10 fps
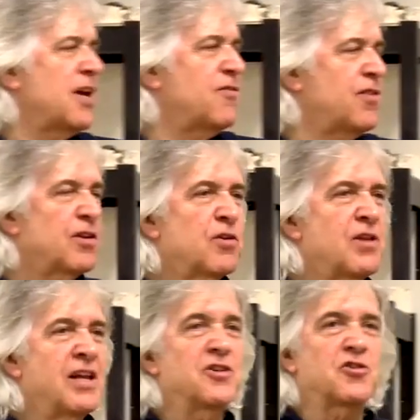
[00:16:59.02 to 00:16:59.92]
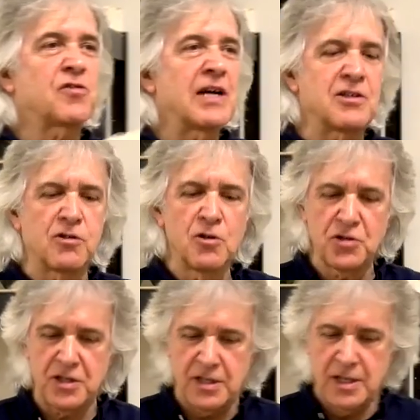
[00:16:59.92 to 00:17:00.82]
a filler that is
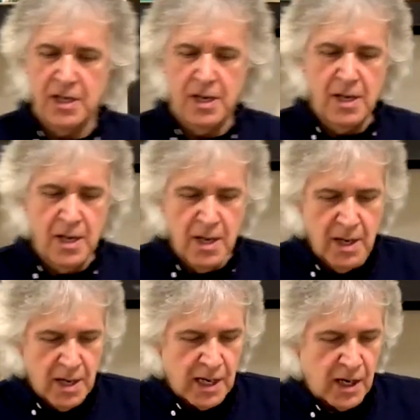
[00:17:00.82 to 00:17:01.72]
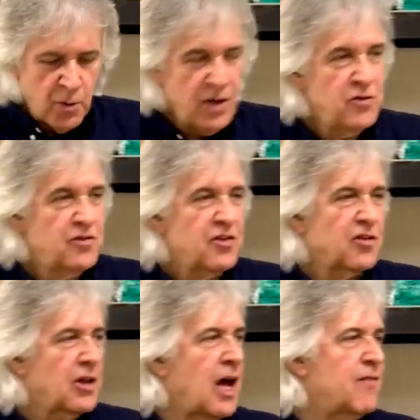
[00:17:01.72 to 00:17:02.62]
translucent. We use this
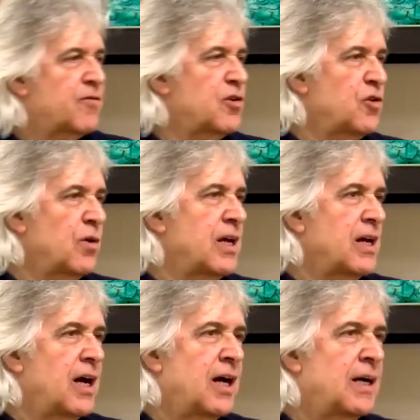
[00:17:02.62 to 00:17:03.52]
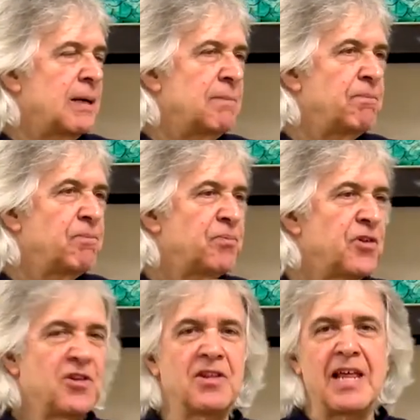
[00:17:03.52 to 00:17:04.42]
a lot for doing
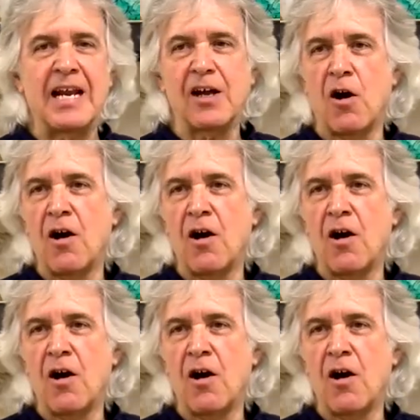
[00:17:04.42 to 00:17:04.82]
synthetic